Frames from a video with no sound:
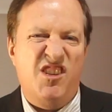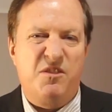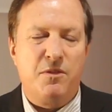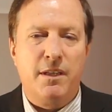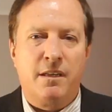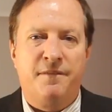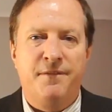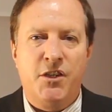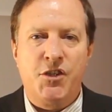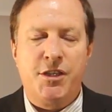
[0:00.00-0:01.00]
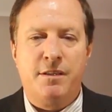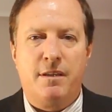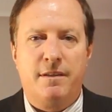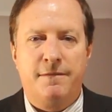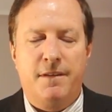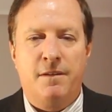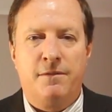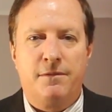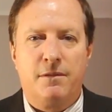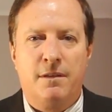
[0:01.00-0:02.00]
just really a convergence of,
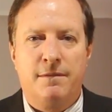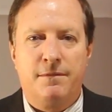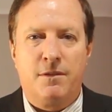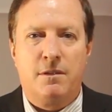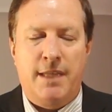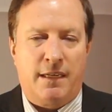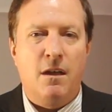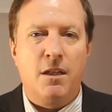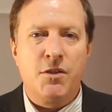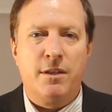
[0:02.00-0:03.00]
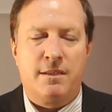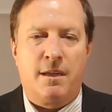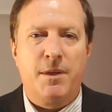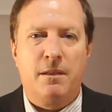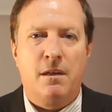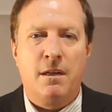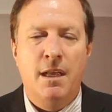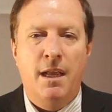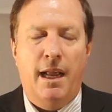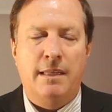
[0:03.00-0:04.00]
of, of technology that's coming along.
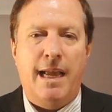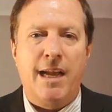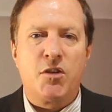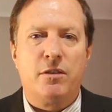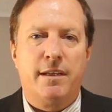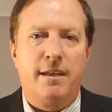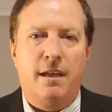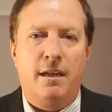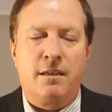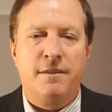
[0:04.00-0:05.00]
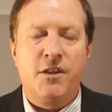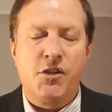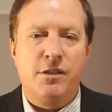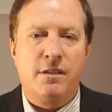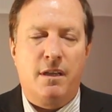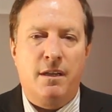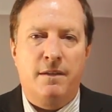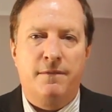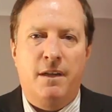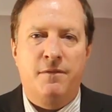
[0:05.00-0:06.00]
It's actually a convergence
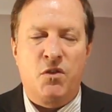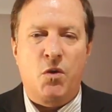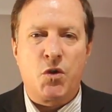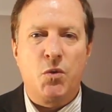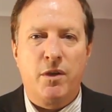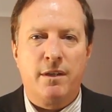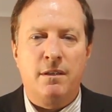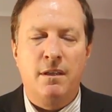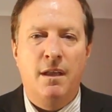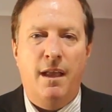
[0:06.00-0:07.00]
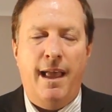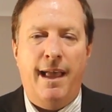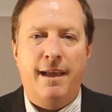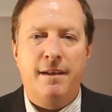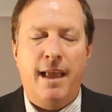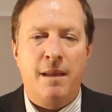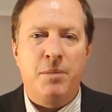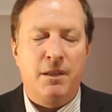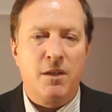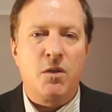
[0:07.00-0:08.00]
of, of social will and,
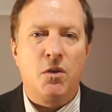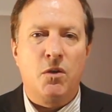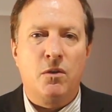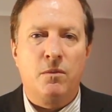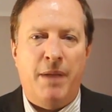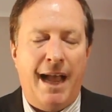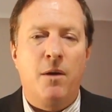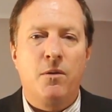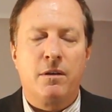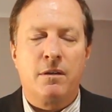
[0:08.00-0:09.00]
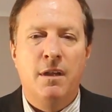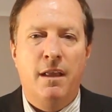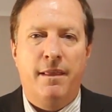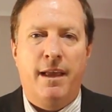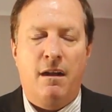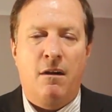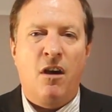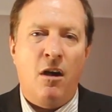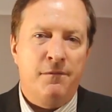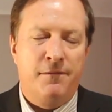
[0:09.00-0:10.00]
and political power that are
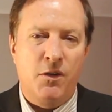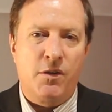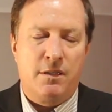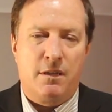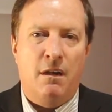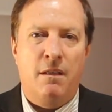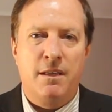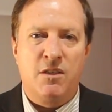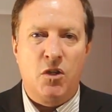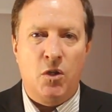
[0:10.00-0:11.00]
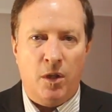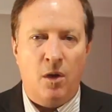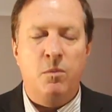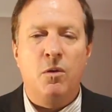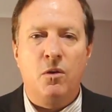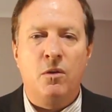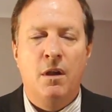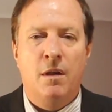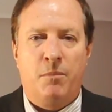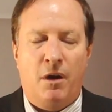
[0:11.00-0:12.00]
all focused on this
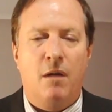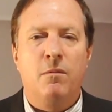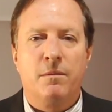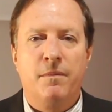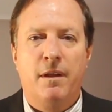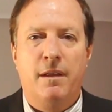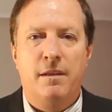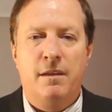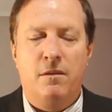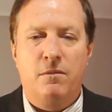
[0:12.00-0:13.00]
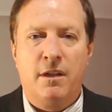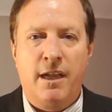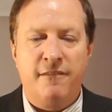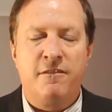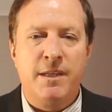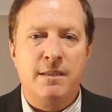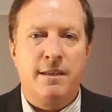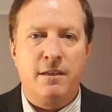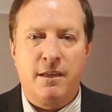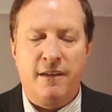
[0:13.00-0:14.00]
global problem. Uh, you know,
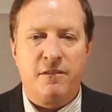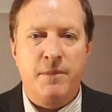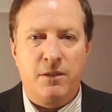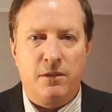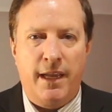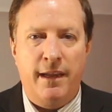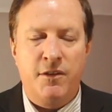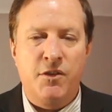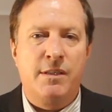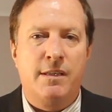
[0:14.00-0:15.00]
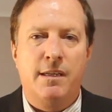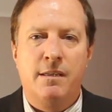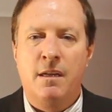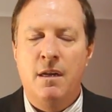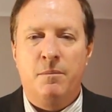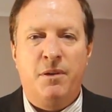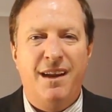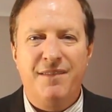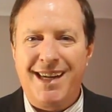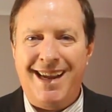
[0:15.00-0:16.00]
governments, intergovernmental agencies,
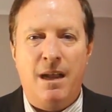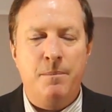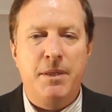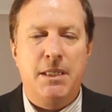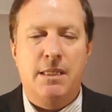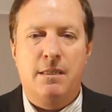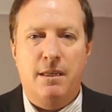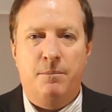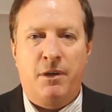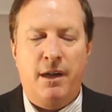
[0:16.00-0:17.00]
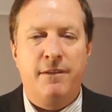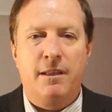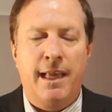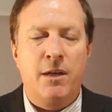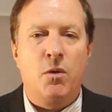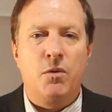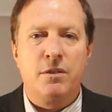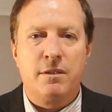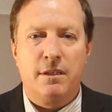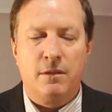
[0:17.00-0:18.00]
private companies, private
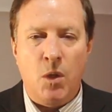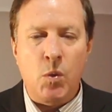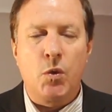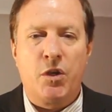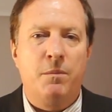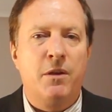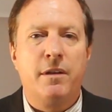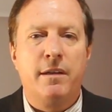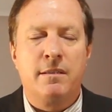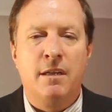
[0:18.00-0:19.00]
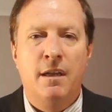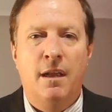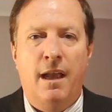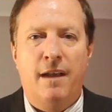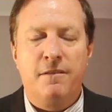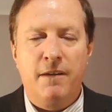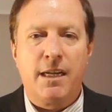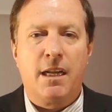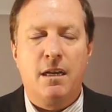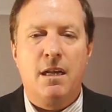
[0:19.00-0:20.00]
landholders, local communities have
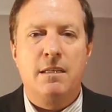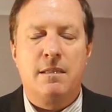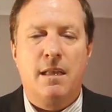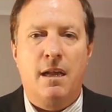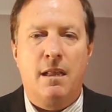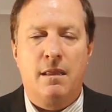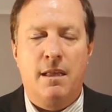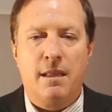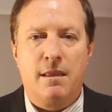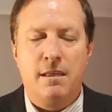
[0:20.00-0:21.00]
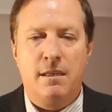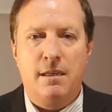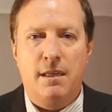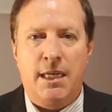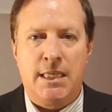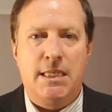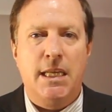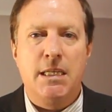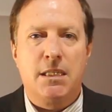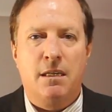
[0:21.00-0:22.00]
recognized that, that the
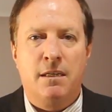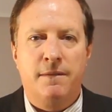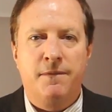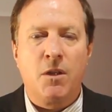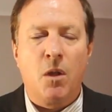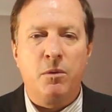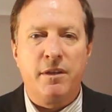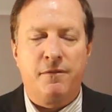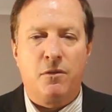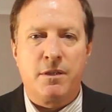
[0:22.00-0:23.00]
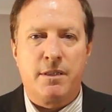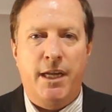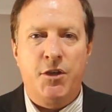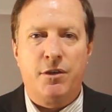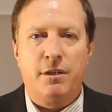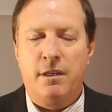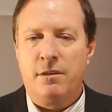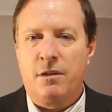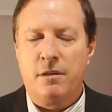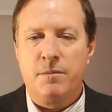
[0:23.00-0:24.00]
extent of global deforestation
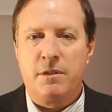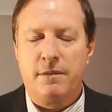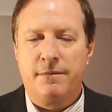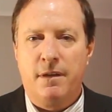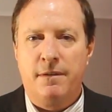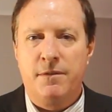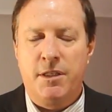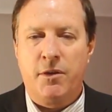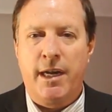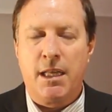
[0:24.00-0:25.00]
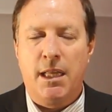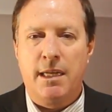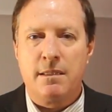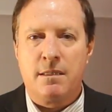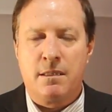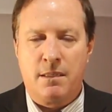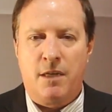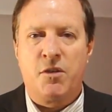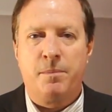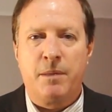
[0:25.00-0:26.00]
in terms of, of degraded lands is
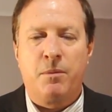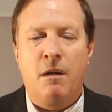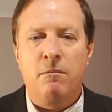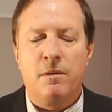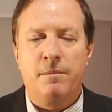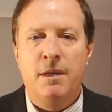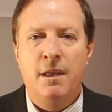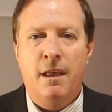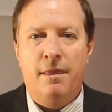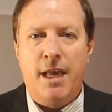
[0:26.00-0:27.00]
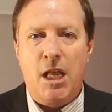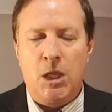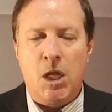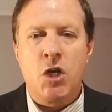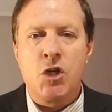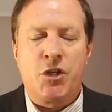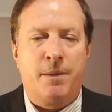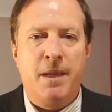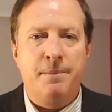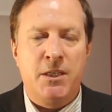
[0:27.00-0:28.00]
such a big problem that large
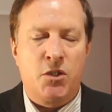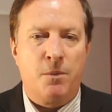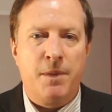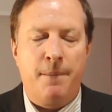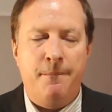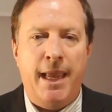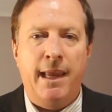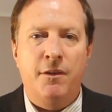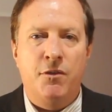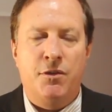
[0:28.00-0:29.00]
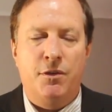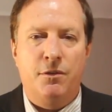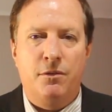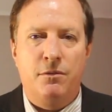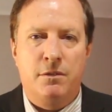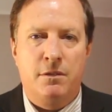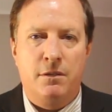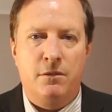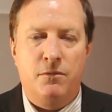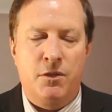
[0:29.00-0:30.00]
commitments are being made to,
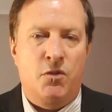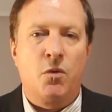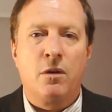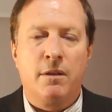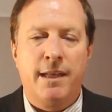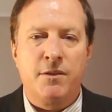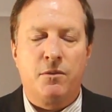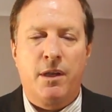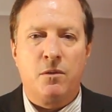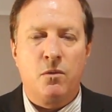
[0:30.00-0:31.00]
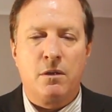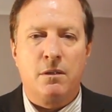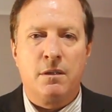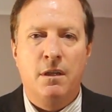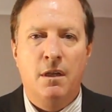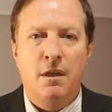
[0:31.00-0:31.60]
to restore lands around the world.